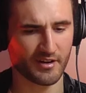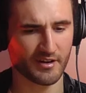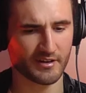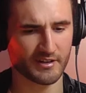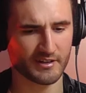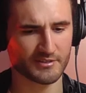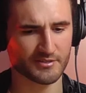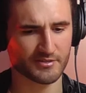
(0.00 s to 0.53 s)
I
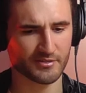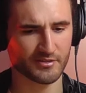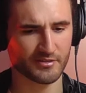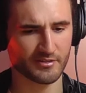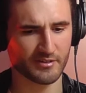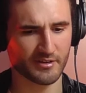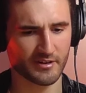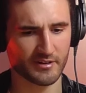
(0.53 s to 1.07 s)
need
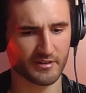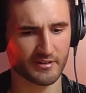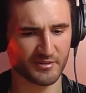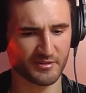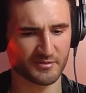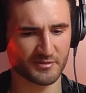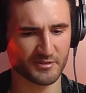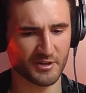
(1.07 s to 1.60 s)
to
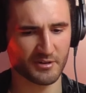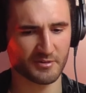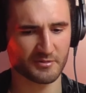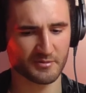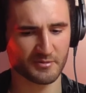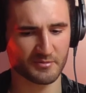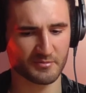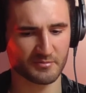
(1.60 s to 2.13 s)
not
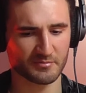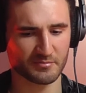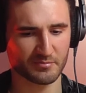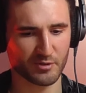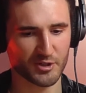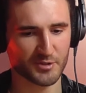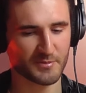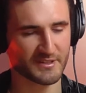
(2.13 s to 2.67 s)

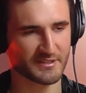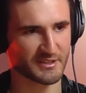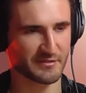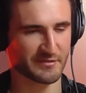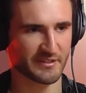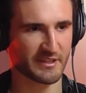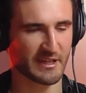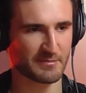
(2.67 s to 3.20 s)
push
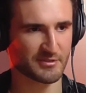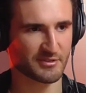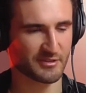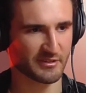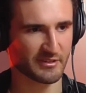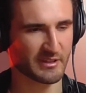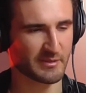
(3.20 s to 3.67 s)
myself to the absolute